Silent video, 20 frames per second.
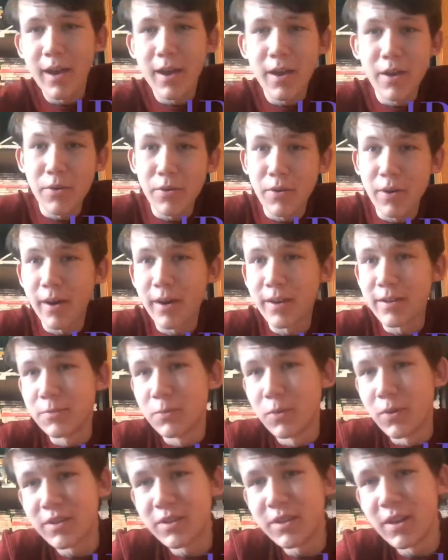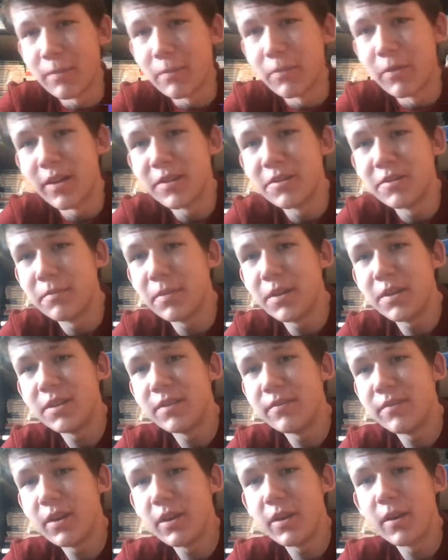Hey you guys, what's up? Legend
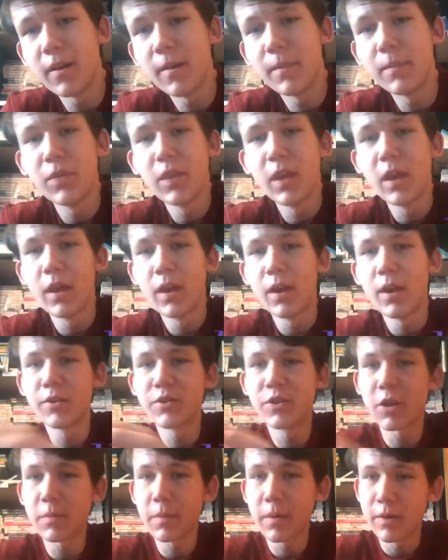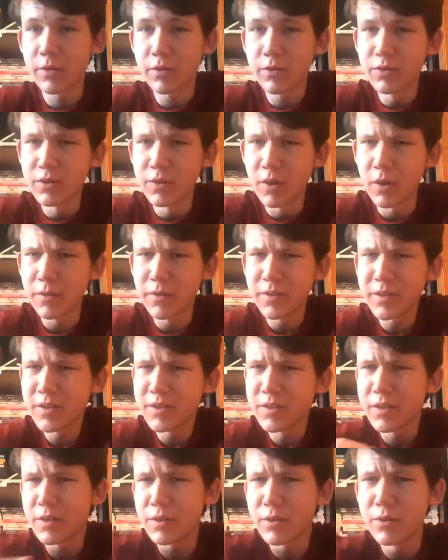BTV here. Here to talk about a new song. This
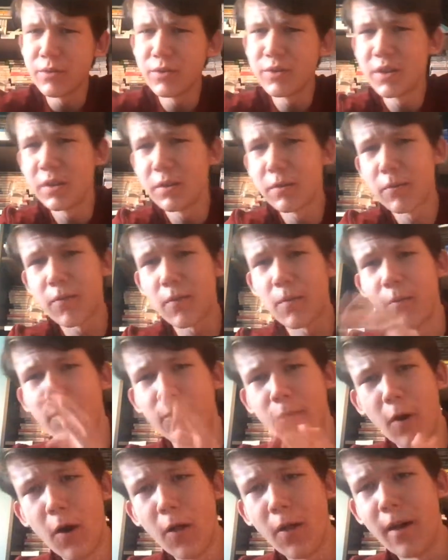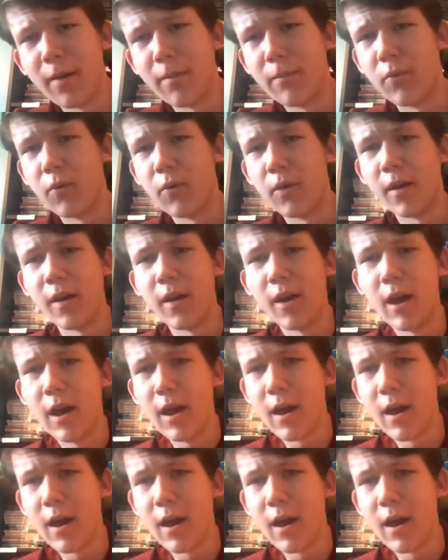is the new single from Fall Out Boy.